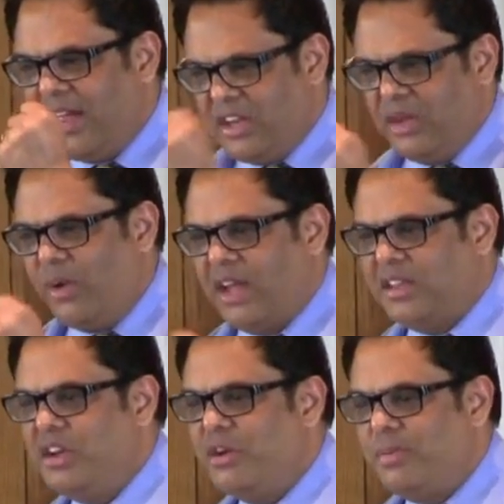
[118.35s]
And you are
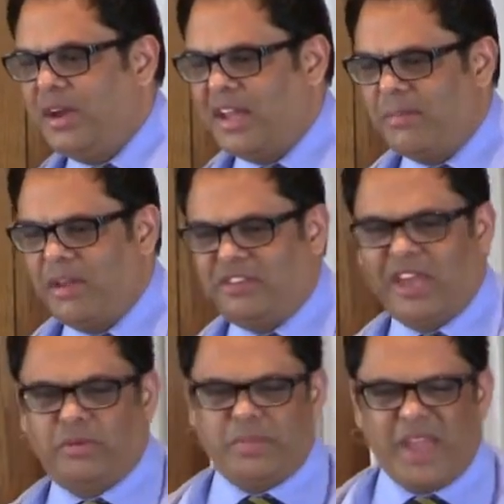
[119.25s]
the new breed. Amen.
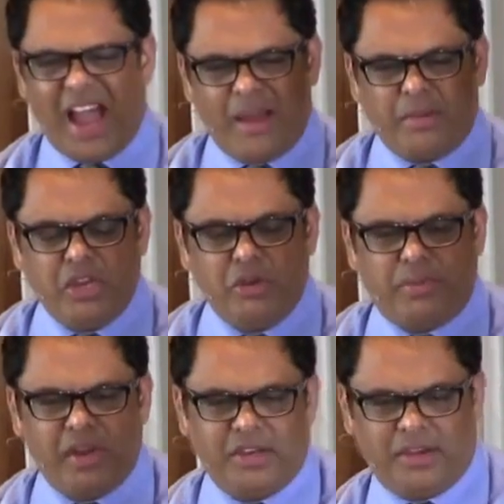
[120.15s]
Say it with me. I am a new
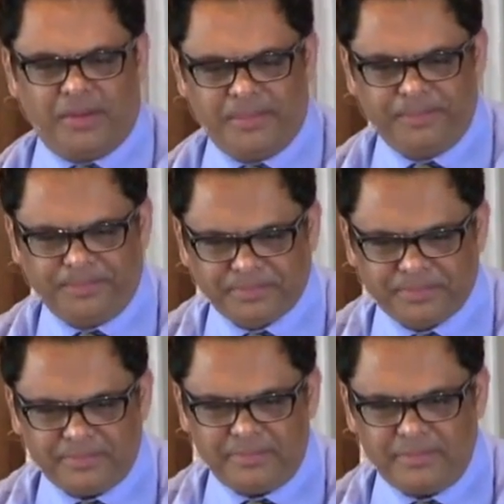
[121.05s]
breed.
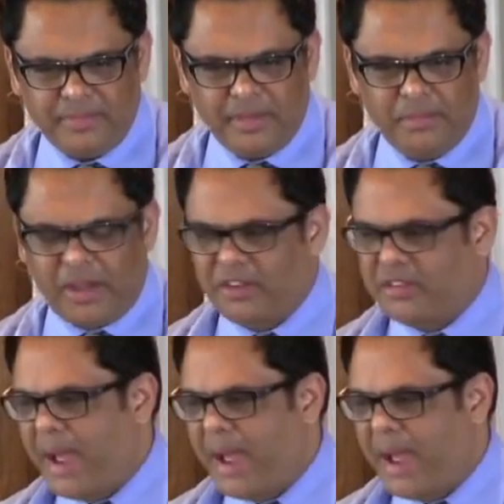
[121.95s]
Because the